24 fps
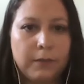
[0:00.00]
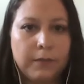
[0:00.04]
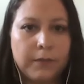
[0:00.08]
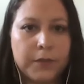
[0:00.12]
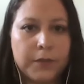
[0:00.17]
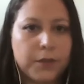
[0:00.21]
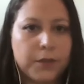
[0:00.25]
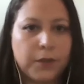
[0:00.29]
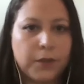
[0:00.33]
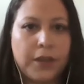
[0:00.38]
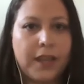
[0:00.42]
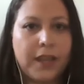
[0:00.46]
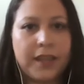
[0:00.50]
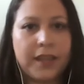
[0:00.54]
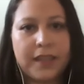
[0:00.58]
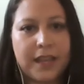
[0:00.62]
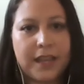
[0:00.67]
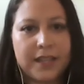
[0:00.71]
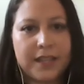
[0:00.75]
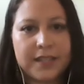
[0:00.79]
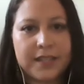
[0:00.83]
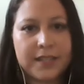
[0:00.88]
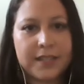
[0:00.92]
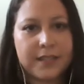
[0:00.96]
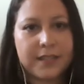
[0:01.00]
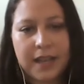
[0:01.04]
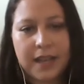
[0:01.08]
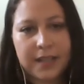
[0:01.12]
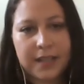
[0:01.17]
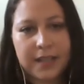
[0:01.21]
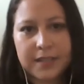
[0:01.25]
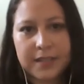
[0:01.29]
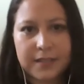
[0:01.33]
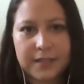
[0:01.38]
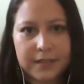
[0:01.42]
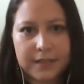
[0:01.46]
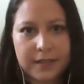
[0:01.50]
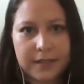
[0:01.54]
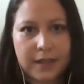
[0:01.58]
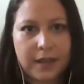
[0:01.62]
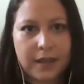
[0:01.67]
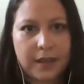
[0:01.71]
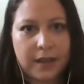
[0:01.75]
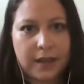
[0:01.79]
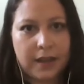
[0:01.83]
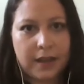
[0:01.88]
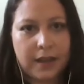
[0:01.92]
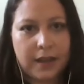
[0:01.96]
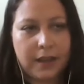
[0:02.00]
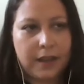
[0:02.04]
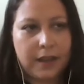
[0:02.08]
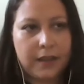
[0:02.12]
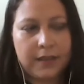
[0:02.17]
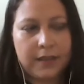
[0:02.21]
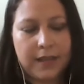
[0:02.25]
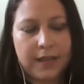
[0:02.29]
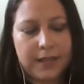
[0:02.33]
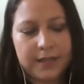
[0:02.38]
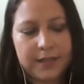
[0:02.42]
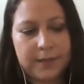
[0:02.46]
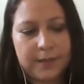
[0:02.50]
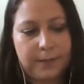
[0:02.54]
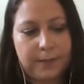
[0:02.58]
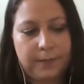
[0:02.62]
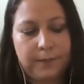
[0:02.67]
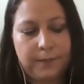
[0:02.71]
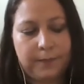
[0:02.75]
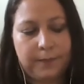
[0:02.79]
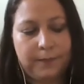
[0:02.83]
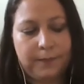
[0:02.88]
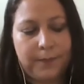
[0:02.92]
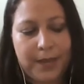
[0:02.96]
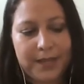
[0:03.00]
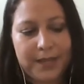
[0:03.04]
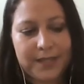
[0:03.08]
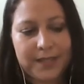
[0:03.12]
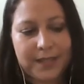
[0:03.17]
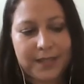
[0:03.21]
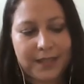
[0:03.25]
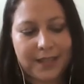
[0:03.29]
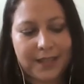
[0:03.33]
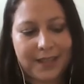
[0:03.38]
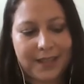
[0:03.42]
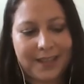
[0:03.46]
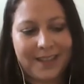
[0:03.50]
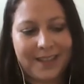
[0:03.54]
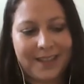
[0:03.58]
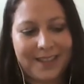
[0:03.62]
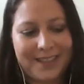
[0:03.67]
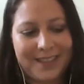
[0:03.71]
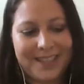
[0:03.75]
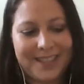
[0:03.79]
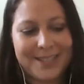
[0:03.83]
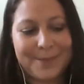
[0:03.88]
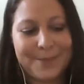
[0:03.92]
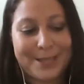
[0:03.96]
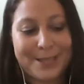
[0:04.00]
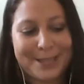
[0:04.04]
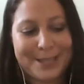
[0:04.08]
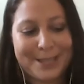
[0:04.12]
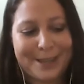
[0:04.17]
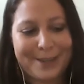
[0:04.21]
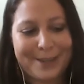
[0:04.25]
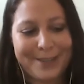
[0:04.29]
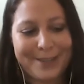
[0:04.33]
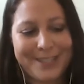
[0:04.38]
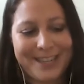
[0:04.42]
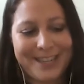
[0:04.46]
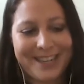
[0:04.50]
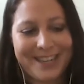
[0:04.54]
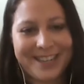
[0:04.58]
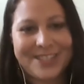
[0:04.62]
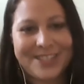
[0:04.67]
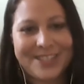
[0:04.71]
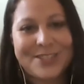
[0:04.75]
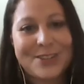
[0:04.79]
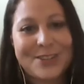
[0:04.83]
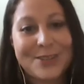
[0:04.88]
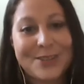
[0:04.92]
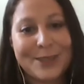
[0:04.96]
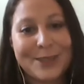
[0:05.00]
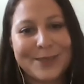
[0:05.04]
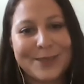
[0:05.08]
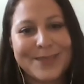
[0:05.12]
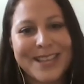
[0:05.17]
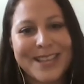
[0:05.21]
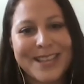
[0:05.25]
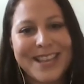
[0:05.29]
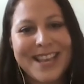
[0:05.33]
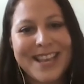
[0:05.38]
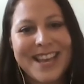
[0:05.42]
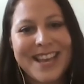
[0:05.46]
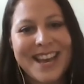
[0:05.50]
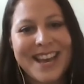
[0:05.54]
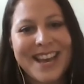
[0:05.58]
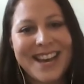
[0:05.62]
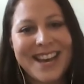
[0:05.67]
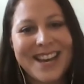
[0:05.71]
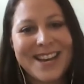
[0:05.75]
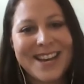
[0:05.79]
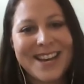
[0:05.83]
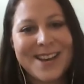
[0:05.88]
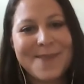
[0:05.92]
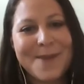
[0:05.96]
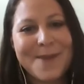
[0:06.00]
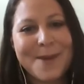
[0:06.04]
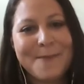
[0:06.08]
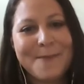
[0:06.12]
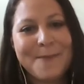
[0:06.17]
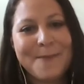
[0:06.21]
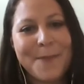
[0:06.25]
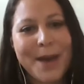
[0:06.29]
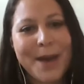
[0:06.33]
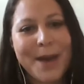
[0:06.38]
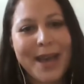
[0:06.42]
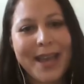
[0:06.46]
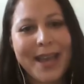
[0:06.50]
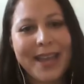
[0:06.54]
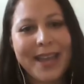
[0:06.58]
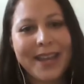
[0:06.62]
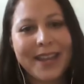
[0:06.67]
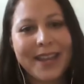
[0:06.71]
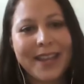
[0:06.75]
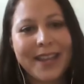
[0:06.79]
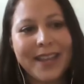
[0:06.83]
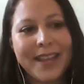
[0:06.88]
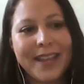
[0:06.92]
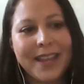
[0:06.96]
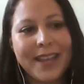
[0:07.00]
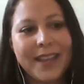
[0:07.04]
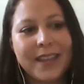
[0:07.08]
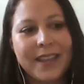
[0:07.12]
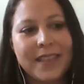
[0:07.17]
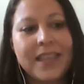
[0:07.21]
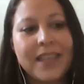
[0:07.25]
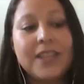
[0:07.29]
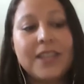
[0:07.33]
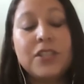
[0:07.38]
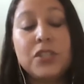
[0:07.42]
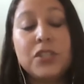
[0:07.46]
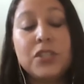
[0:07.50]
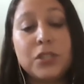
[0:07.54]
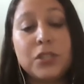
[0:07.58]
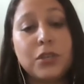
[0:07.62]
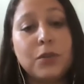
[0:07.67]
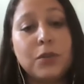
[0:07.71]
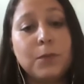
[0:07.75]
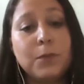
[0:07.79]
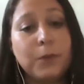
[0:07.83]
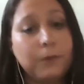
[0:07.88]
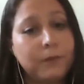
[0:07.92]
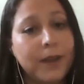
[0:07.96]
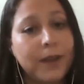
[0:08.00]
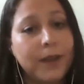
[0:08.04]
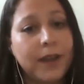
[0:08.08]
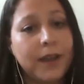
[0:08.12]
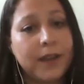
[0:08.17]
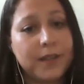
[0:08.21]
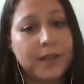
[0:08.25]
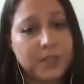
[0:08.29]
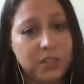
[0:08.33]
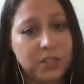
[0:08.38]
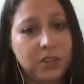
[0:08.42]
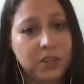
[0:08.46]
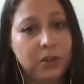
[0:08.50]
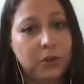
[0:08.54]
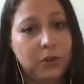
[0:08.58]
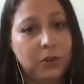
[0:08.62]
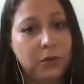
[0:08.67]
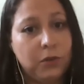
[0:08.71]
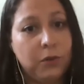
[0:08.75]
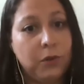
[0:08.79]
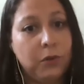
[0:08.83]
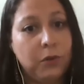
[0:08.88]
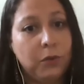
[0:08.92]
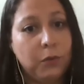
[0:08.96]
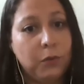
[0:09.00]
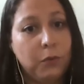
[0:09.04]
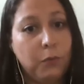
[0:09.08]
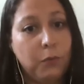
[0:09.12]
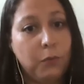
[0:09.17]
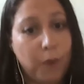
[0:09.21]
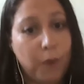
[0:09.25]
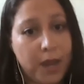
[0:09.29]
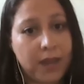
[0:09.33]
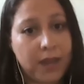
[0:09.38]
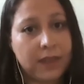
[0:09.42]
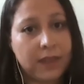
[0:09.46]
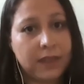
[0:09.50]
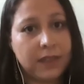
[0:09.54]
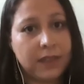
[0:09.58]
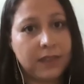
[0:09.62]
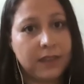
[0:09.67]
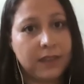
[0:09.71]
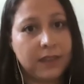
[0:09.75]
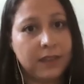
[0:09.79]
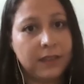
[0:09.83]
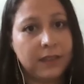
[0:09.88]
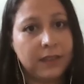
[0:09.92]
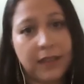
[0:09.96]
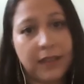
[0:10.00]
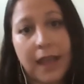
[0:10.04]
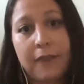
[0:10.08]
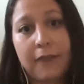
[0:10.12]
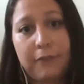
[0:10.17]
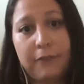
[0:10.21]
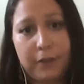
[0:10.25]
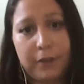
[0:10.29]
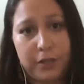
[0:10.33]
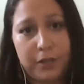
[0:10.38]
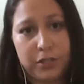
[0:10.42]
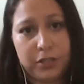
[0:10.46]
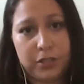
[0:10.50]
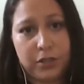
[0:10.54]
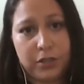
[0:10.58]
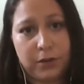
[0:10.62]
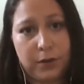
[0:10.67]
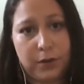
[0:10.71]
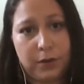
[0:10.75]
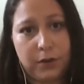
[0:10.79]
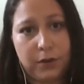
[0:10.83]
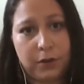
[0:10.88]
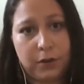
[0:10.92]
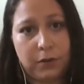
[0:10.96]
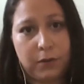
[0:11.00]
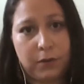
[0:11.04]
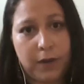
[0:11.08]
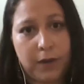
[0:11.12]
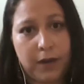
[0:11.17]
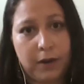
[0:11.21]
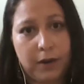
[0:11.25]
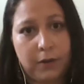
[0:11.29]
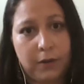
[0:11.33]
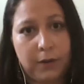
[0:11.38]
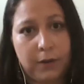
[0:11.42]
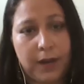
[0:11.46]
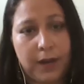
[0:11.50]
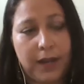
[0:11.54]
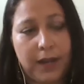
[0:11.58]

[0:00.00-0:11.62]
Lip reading: So, like, that's a basic that's a basic understanding of short films. But they do provide you with leverage in your own career, right?